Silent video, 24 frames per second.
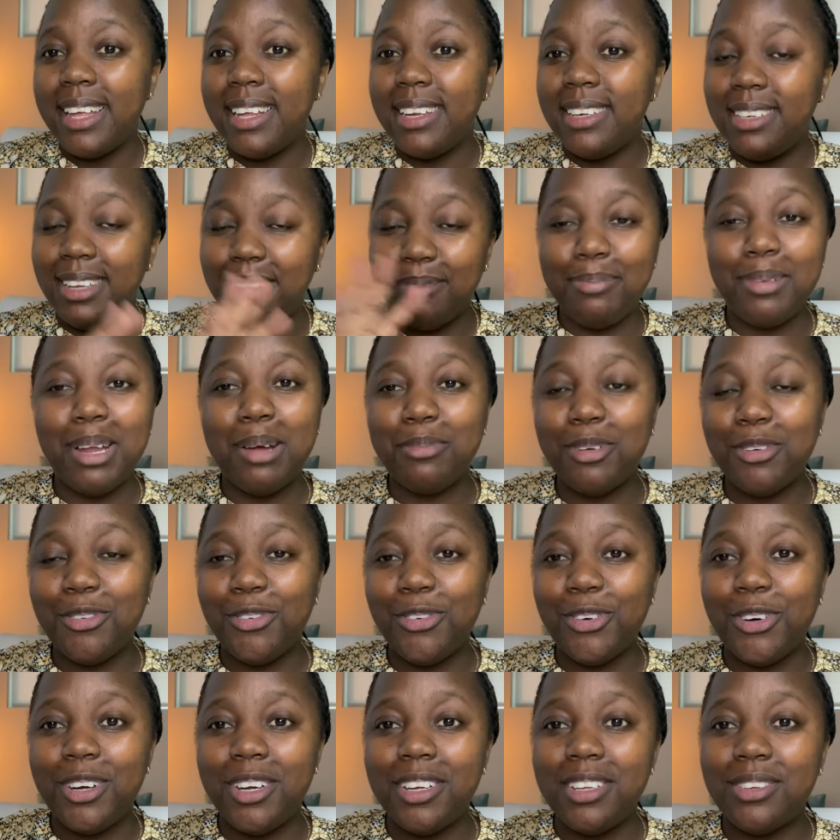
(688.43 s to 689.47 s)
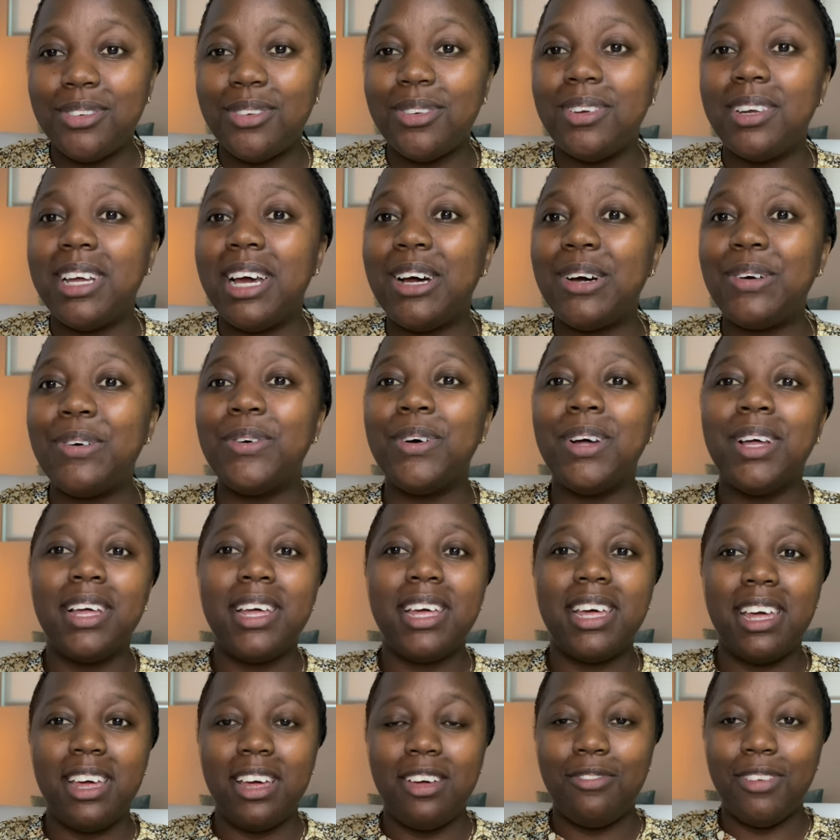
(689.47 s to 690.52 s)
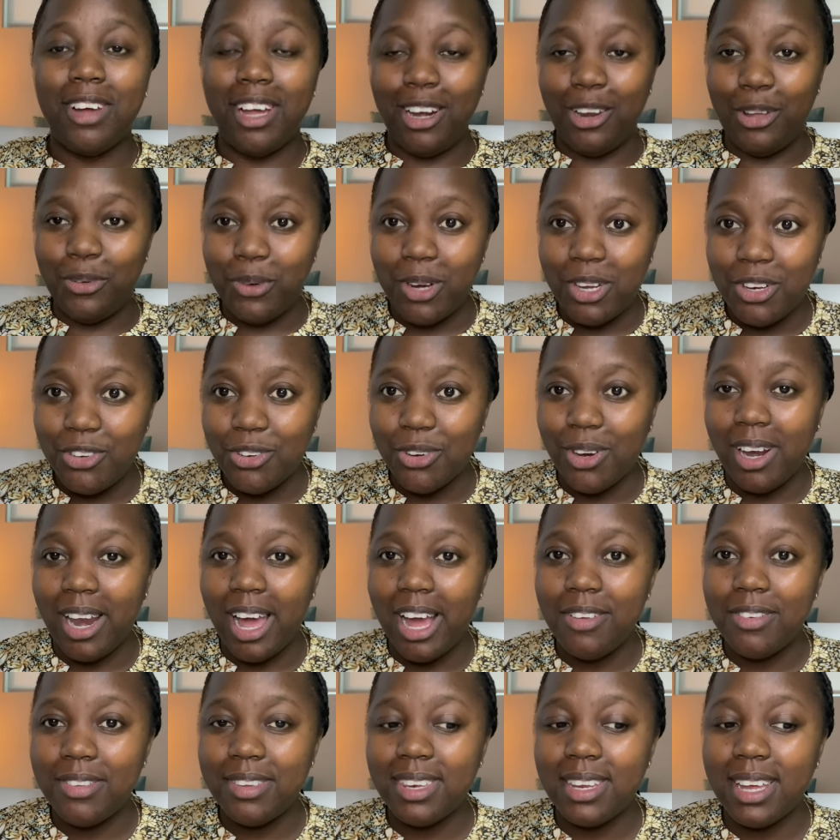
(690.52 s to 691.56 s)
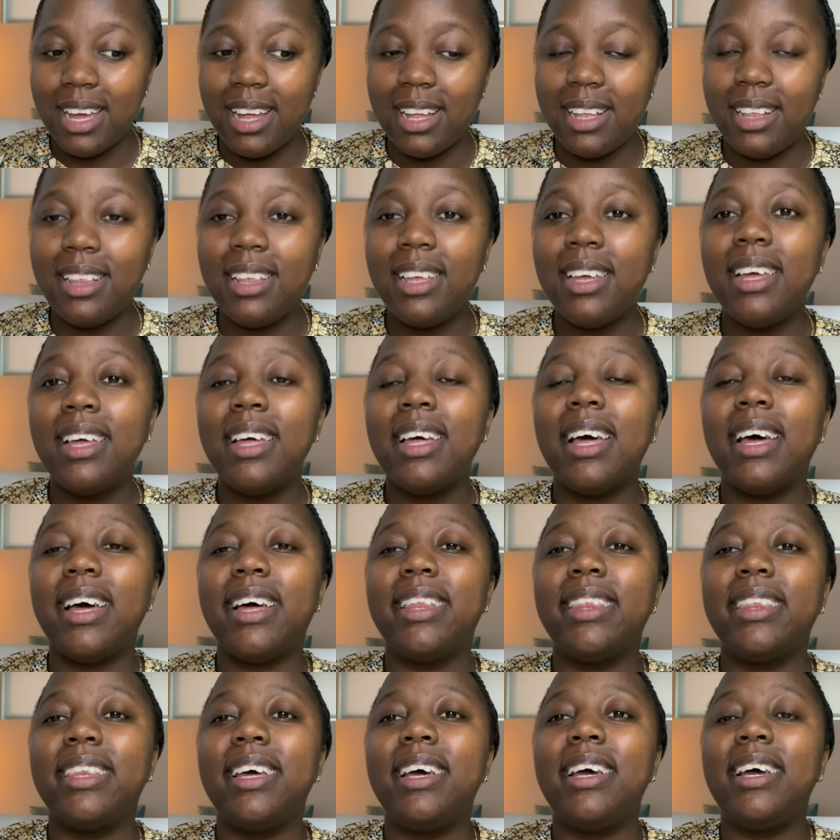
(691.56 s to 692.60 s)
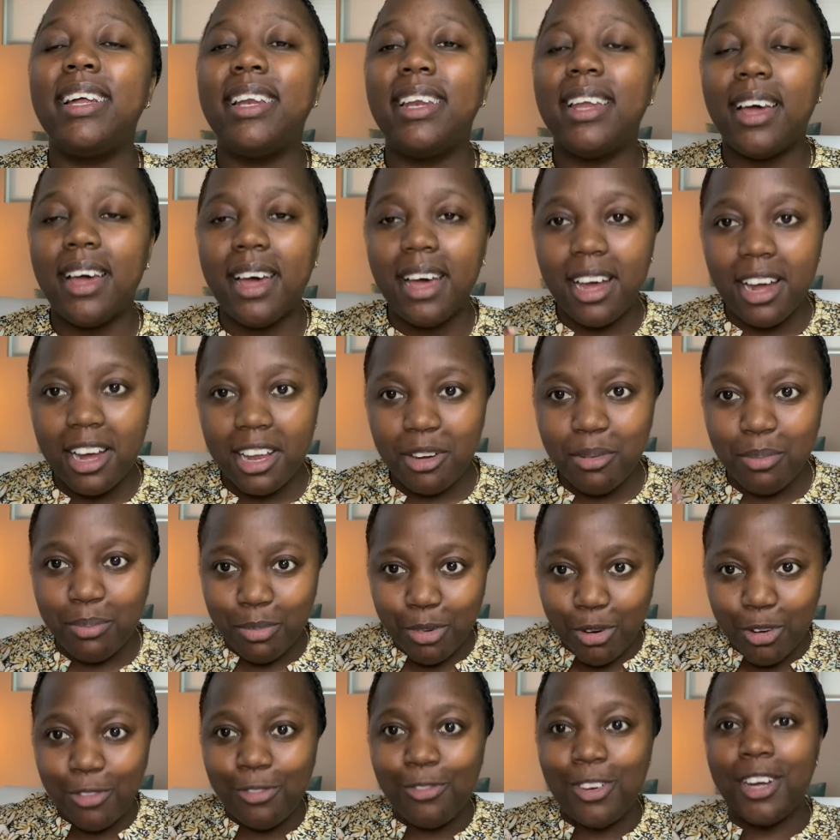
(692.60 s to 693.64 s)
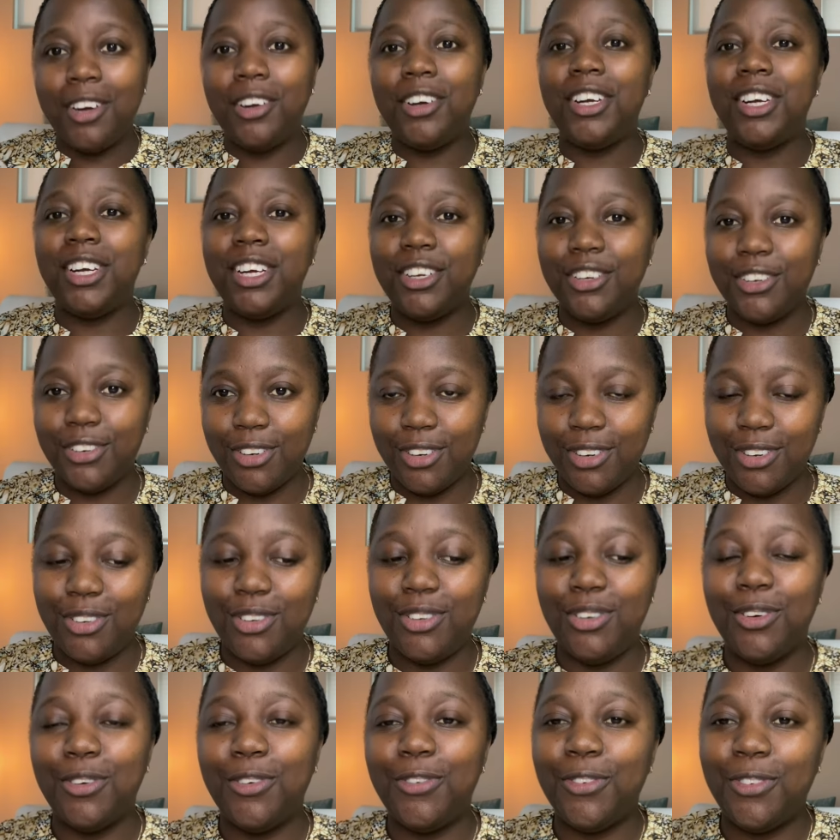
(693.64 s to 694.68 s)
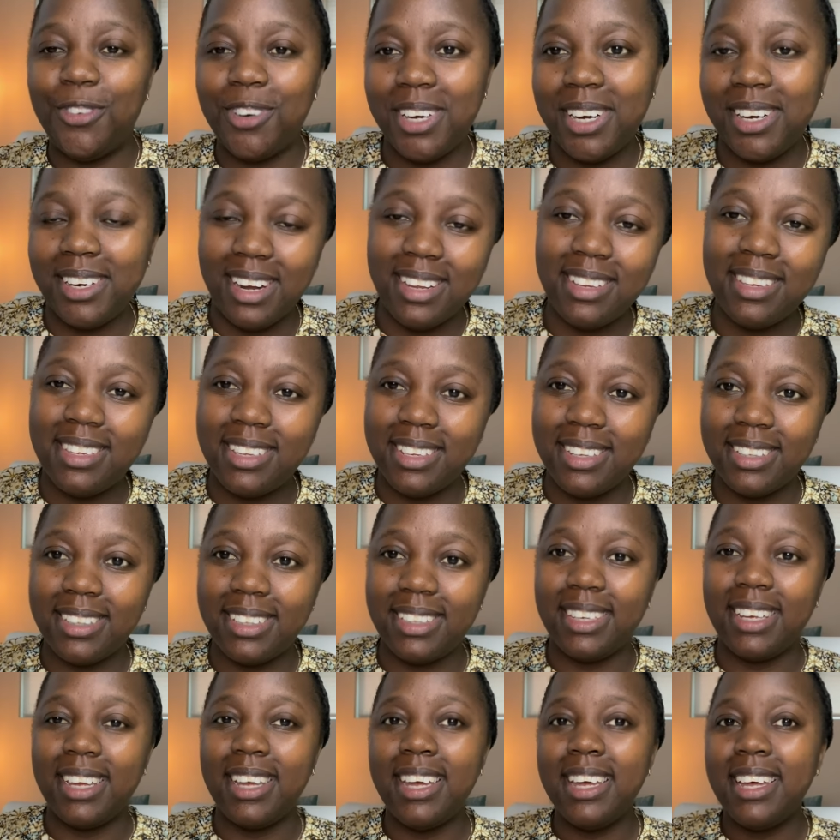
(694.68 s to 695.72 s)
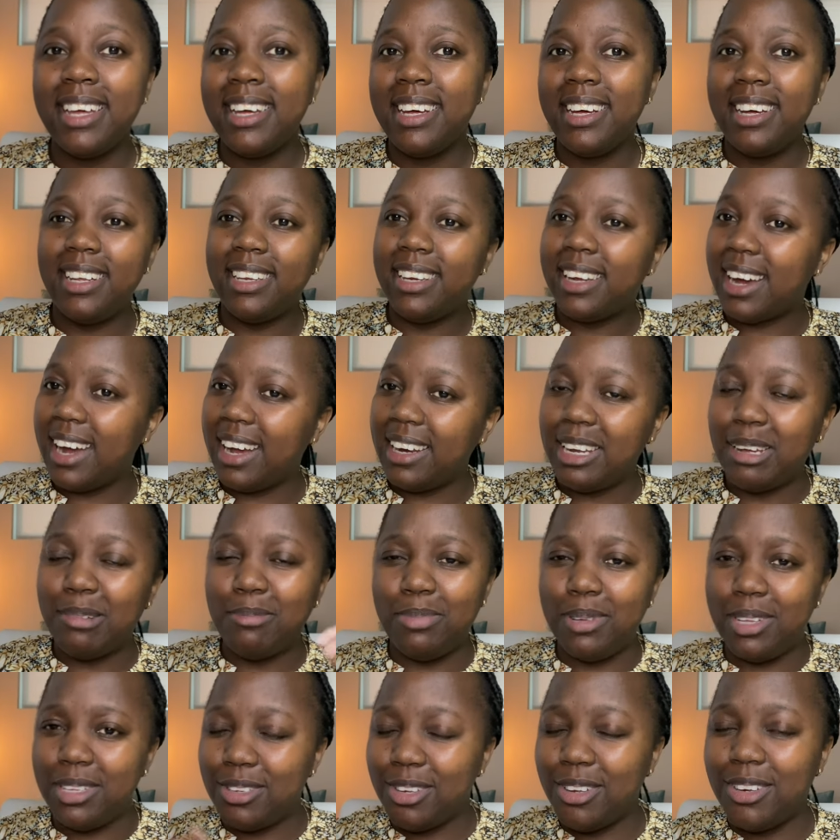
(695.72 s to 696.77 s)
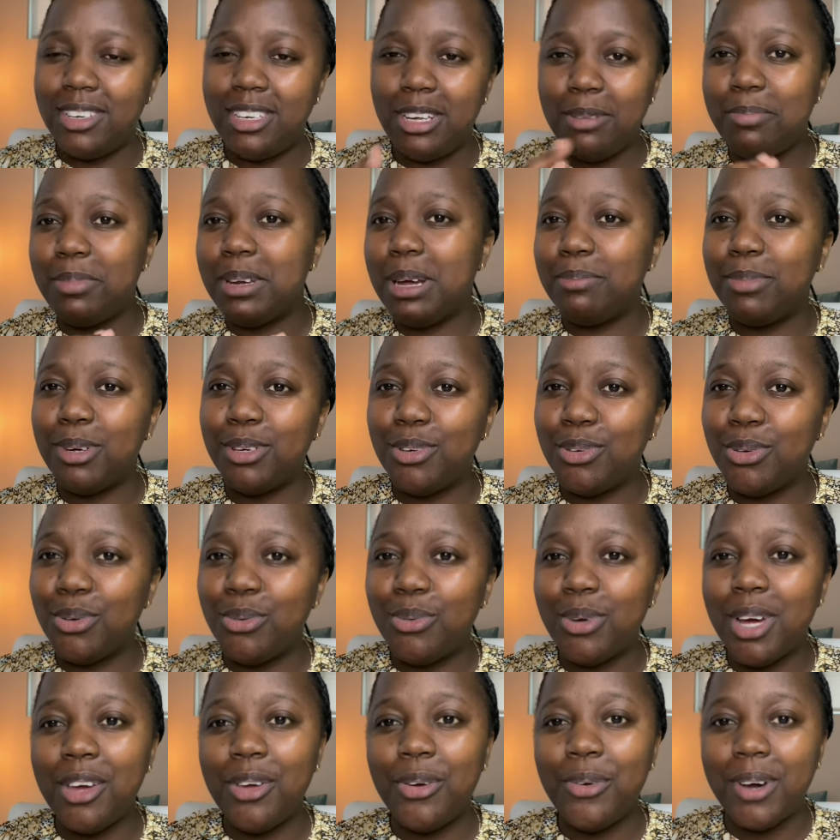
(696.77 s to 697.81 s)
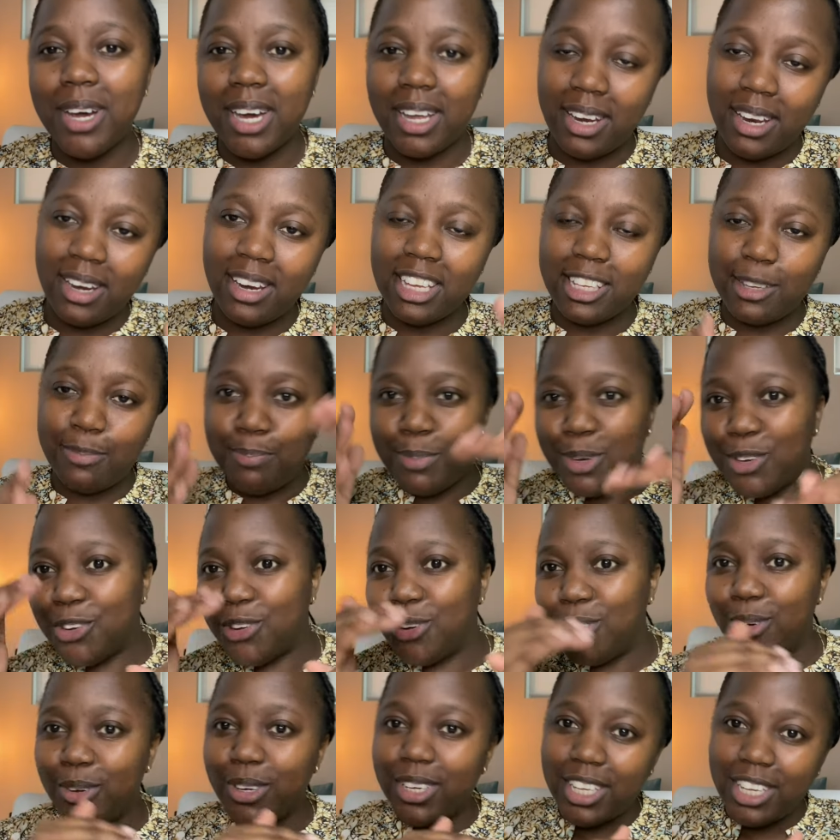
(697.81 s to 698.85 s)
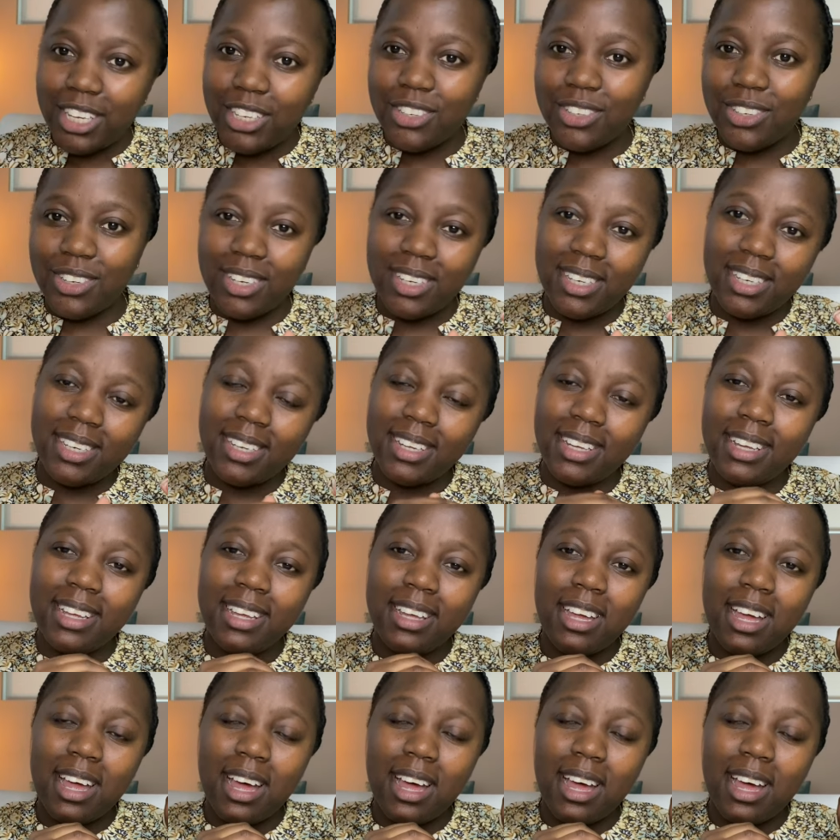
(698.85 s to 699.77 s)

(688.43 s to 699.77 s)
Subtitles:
And tip number four is to now evaluate your lifestyle and then add more variation to your fragrances. It kind of builds on tip number two, where you added a special occasion